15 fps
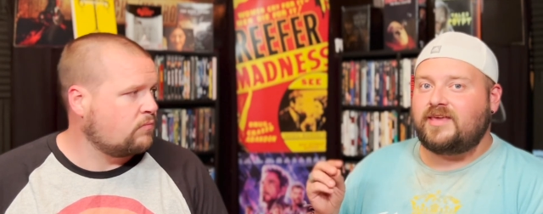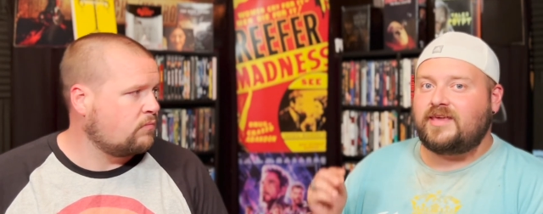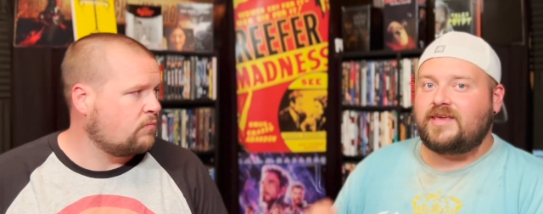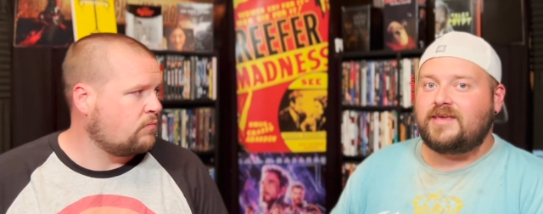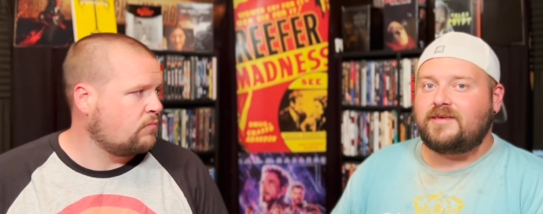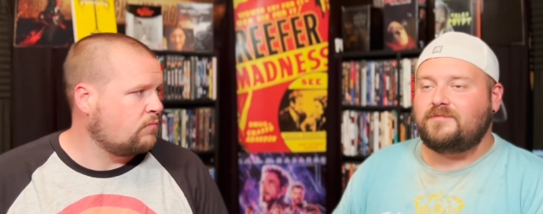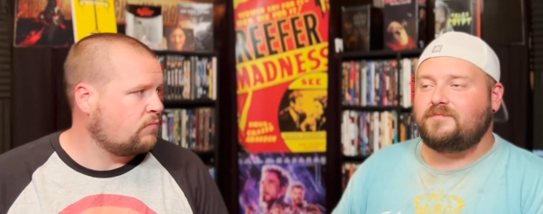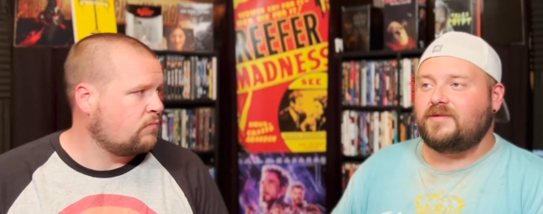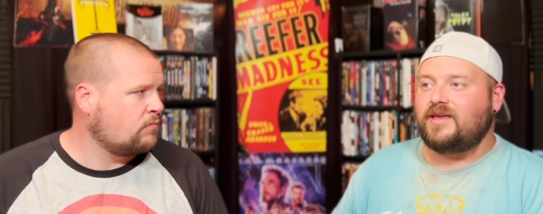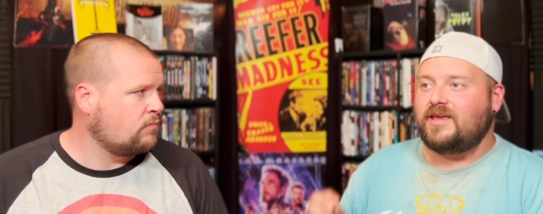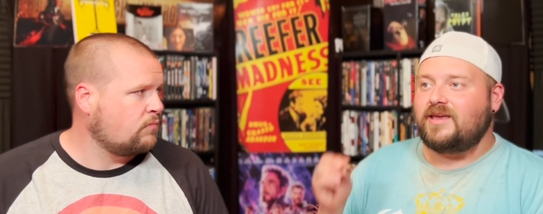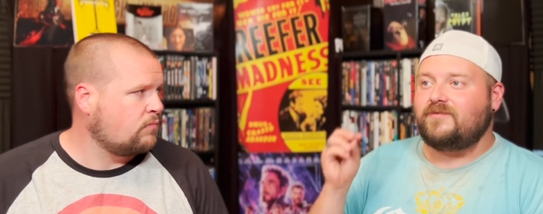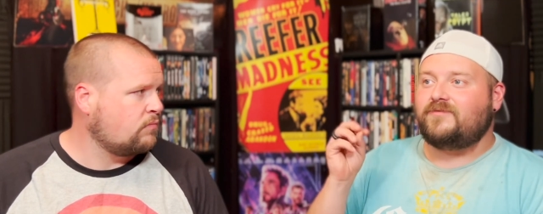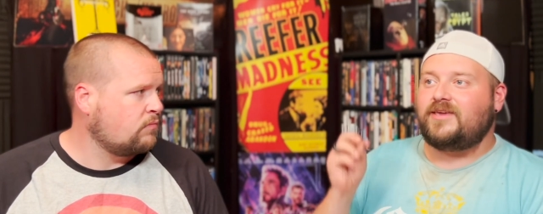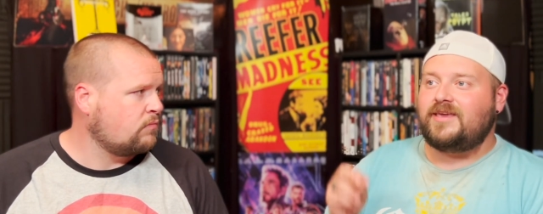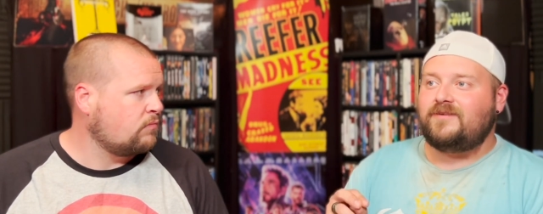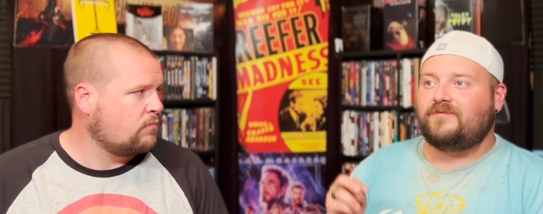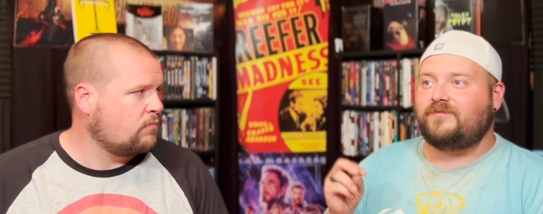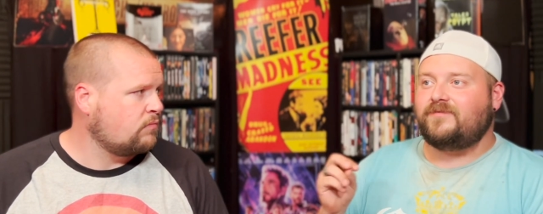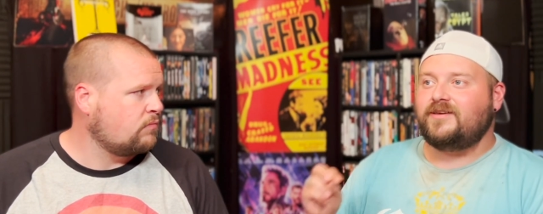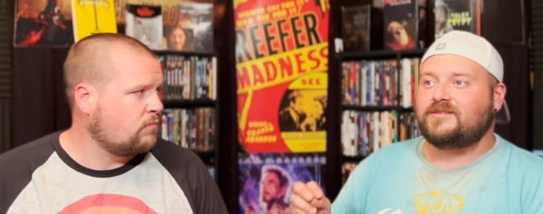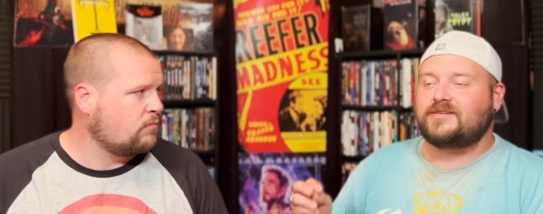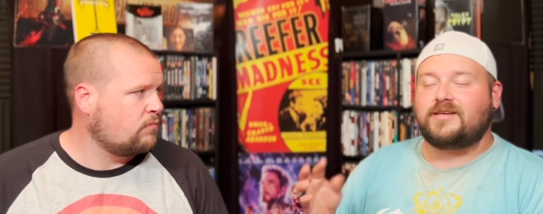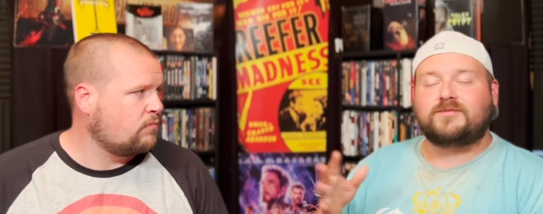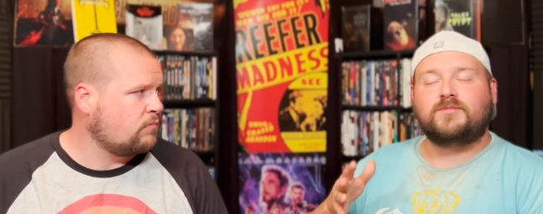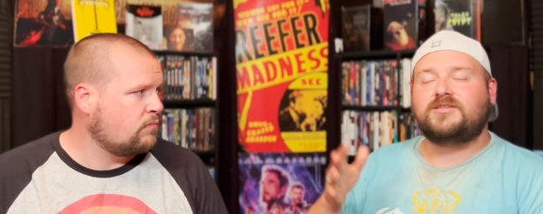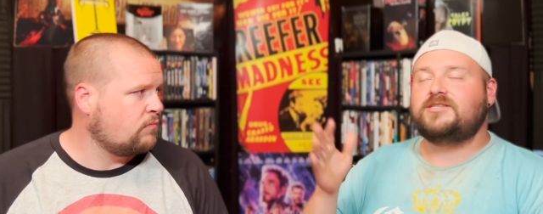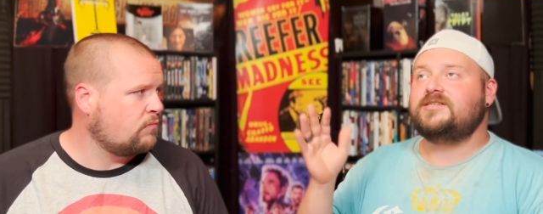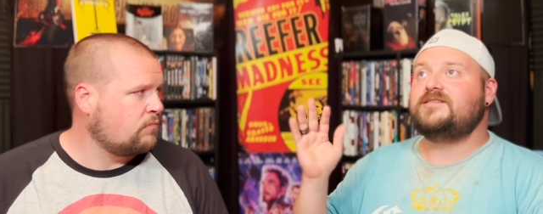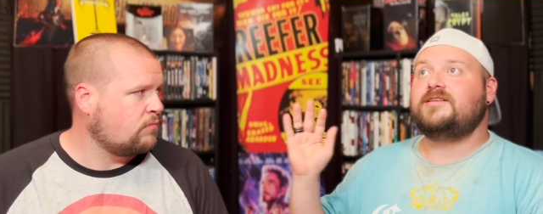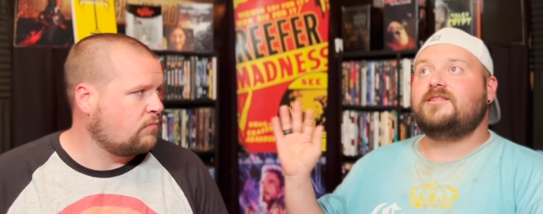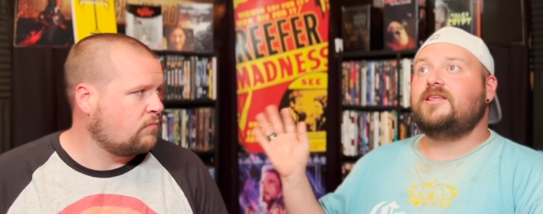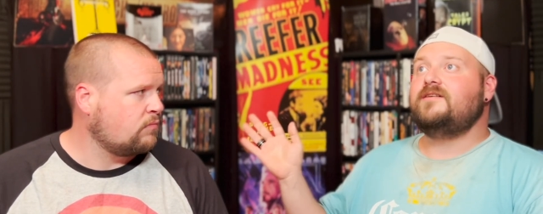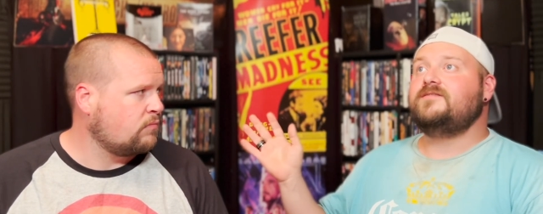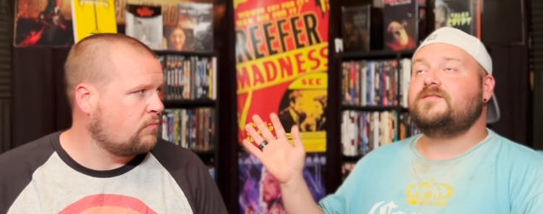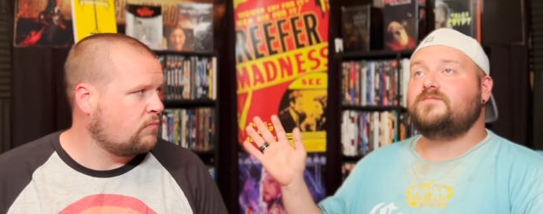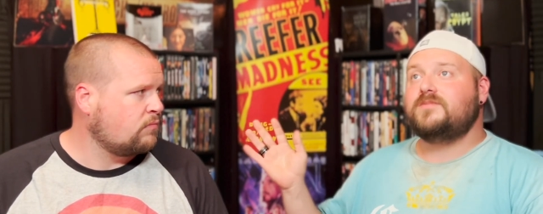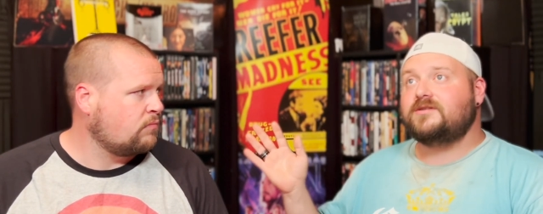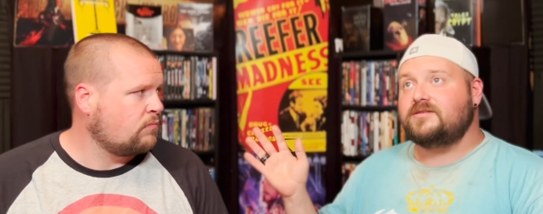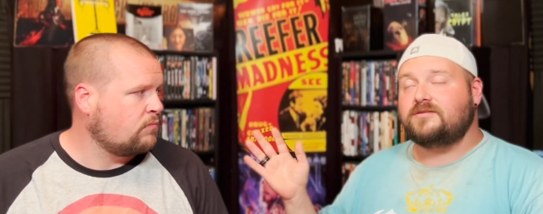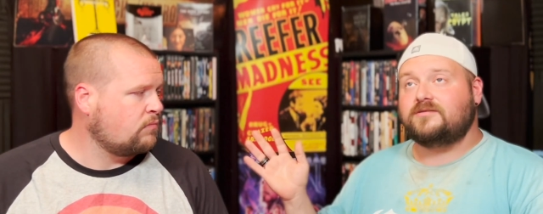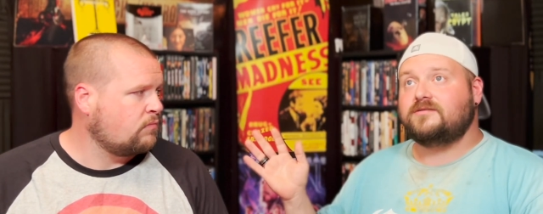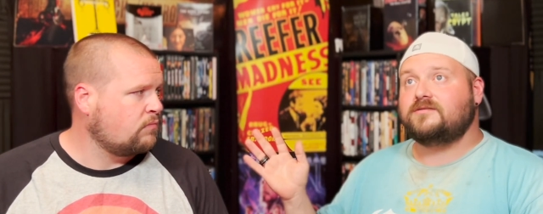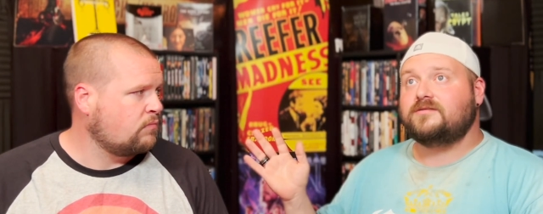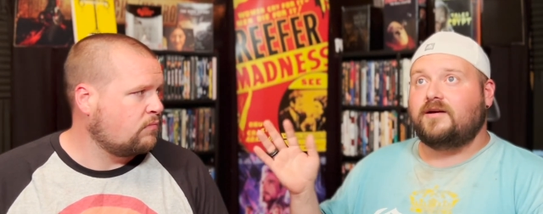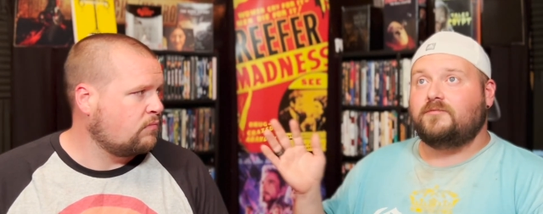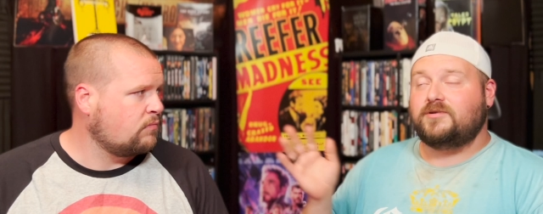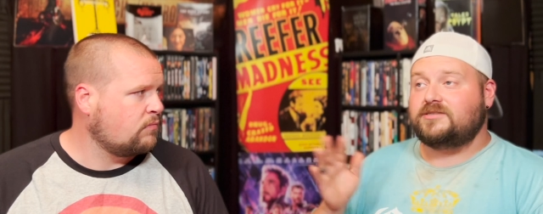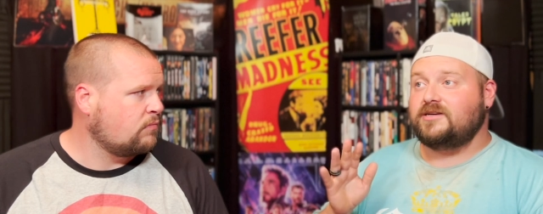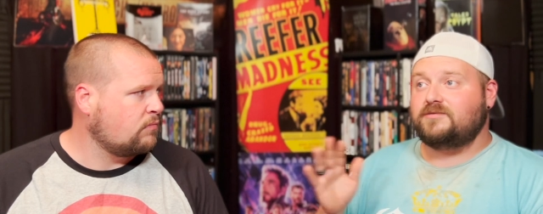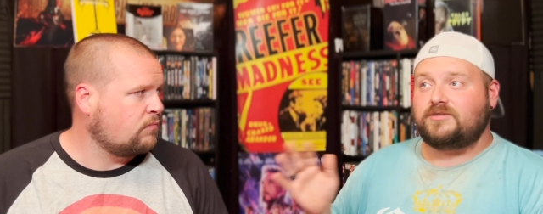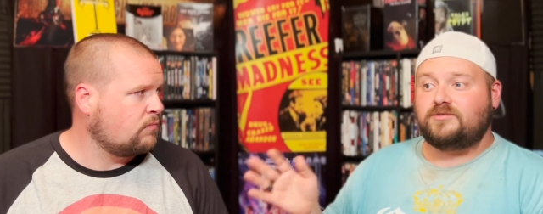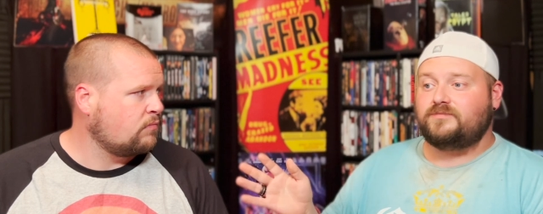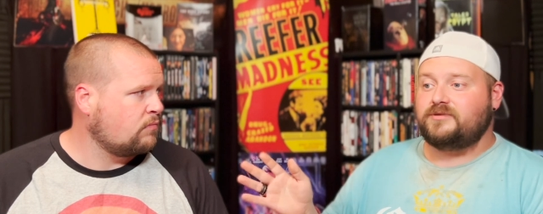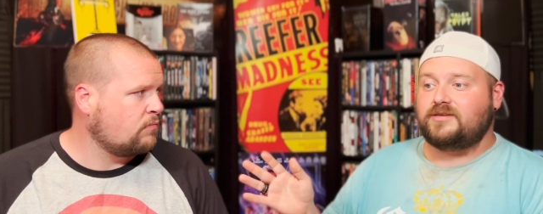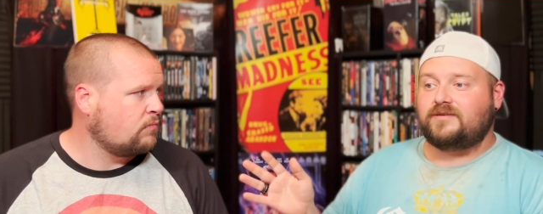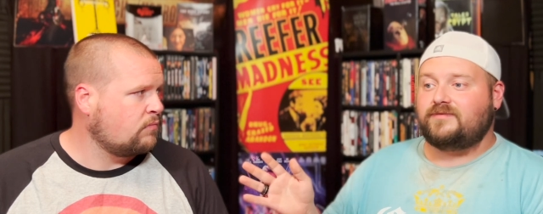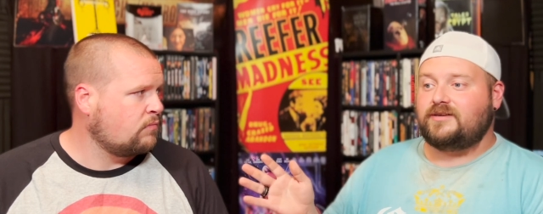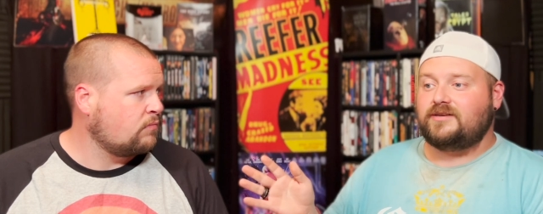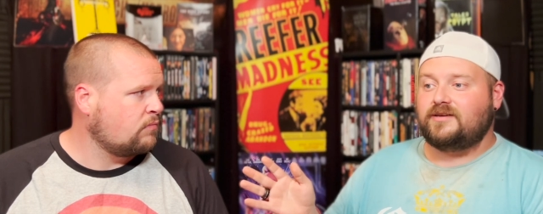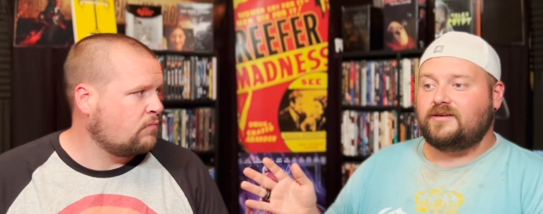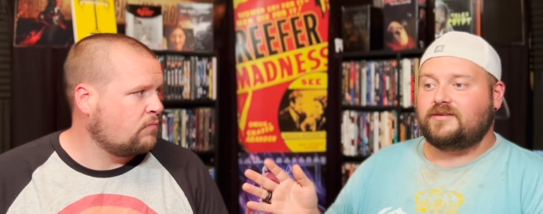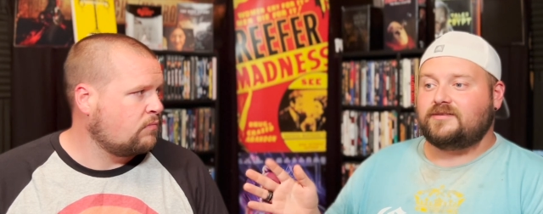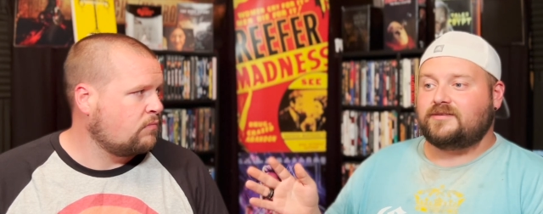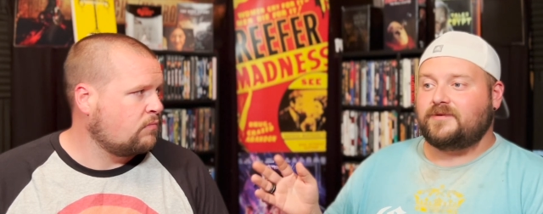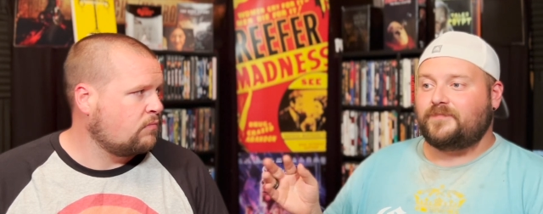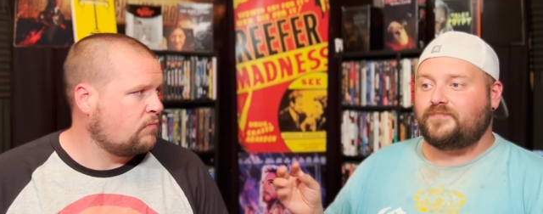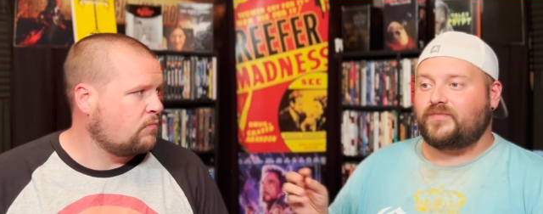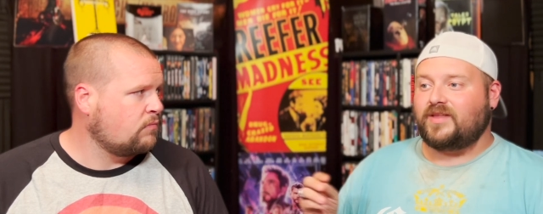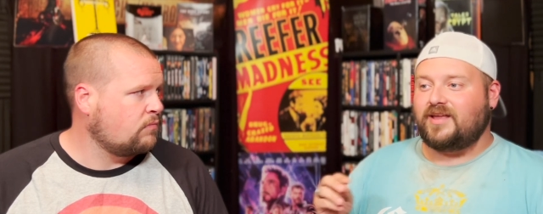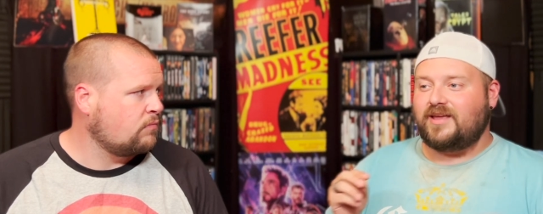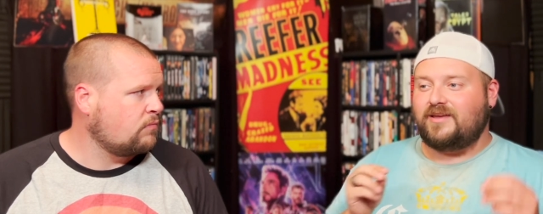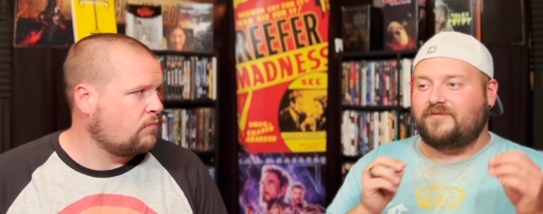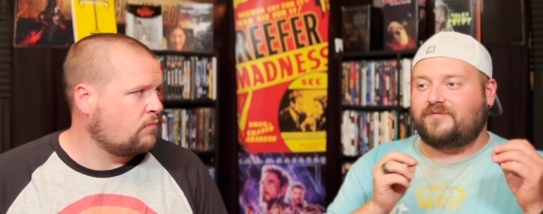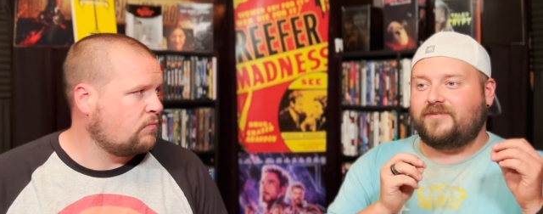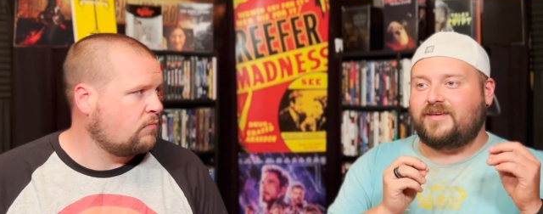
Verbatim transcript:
Speaker 1: him if he fits as much as he loves the Munsters which I do believe he does if